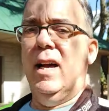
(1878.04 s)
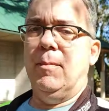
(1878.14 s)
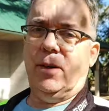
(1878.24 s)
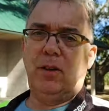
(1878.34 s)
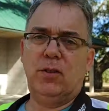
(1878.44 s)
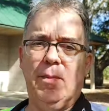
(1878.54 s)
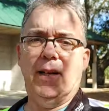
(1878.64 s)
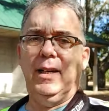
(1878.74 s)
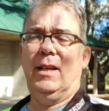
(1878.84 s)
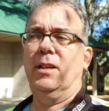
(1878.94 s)
I'm gonna go to
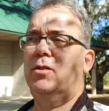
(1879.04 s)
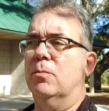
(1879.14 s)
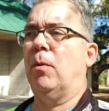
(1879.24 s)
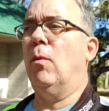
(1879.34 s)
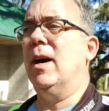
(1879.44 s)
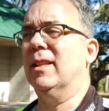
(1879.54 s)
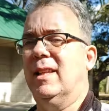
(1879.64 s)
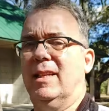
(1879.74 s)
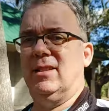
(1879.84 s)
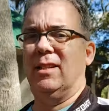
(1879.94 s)
my super wide
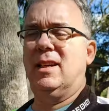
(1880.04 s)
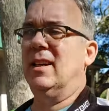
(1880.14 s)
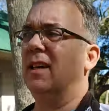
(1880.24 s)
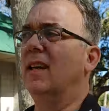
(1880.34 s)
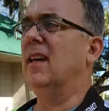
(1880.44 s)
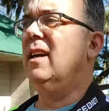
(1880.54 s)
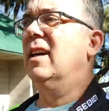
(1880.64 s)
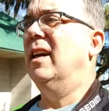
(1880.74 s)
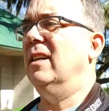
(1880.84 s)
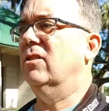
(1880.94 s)
lens
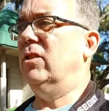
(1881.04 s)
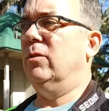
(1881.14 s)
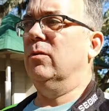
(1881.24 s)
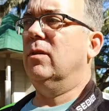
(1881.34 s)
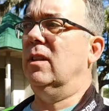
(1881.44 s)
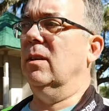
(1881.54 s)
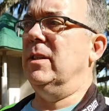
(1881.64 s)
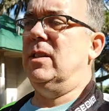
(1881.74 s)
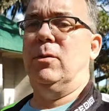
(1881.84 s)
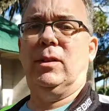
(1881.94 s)
and shoot, and let me
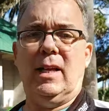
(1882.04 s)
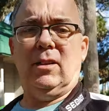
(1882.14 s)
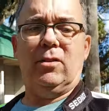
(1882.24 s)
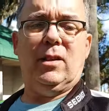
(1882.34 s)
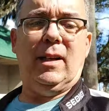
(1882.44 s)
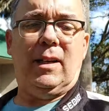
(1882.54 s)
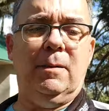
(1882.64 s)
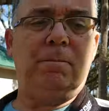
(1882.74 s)
see what that looks like.